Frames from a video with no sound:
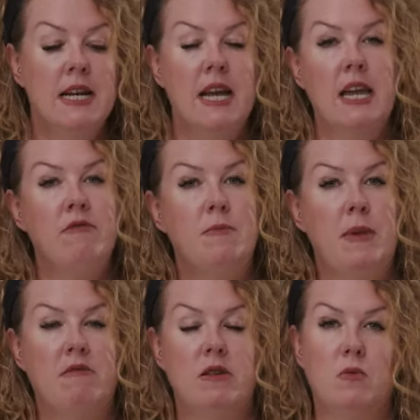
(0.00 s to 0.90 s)
Here at
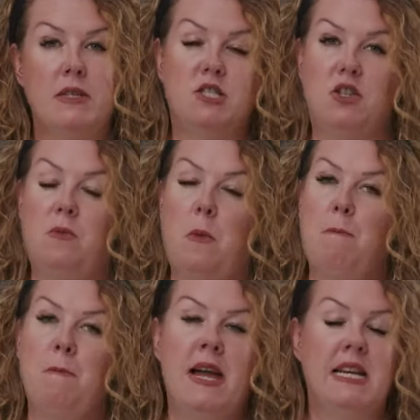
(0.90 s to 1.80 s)
Marent we do
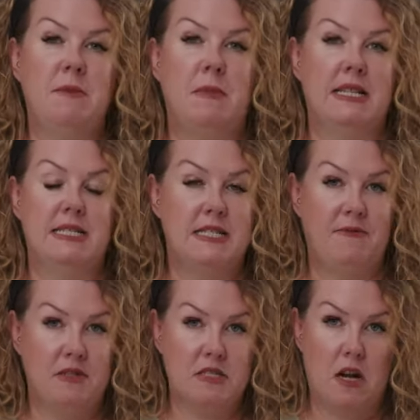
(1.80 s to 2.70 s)
many
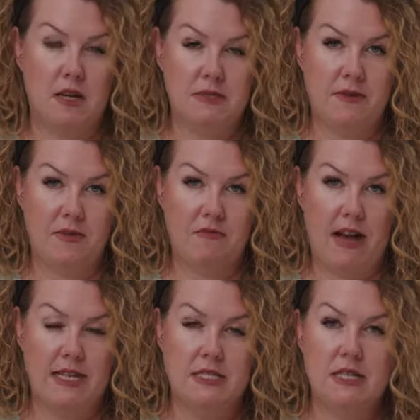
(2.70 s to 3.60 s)
different types of
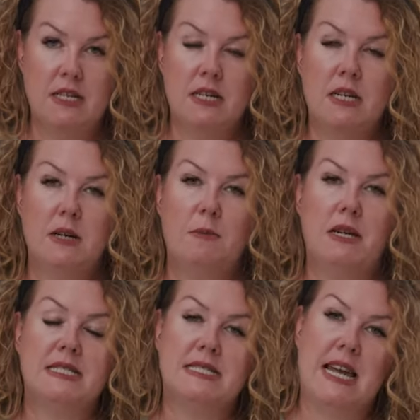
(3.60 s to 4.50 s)
thread,
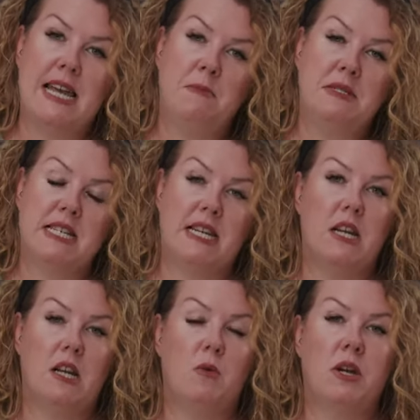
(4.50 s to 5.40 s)
but today in
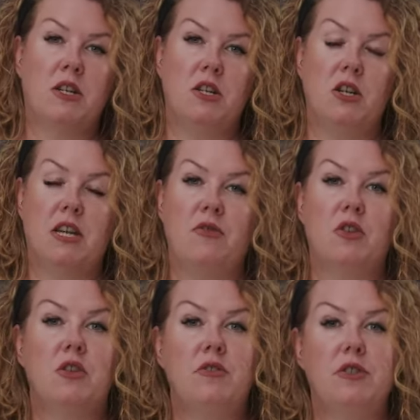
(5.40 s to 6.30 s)
particular we're going to look at the
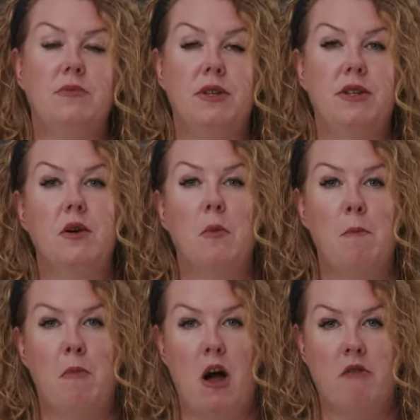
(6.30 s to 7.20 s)
Glutamine
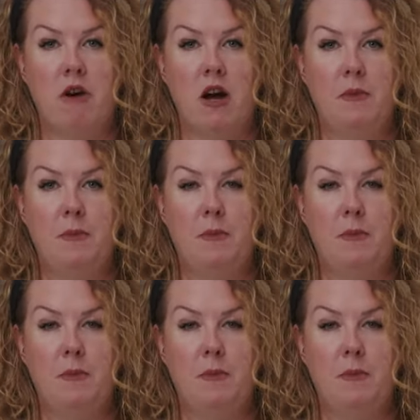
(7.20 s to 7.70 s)
Mara.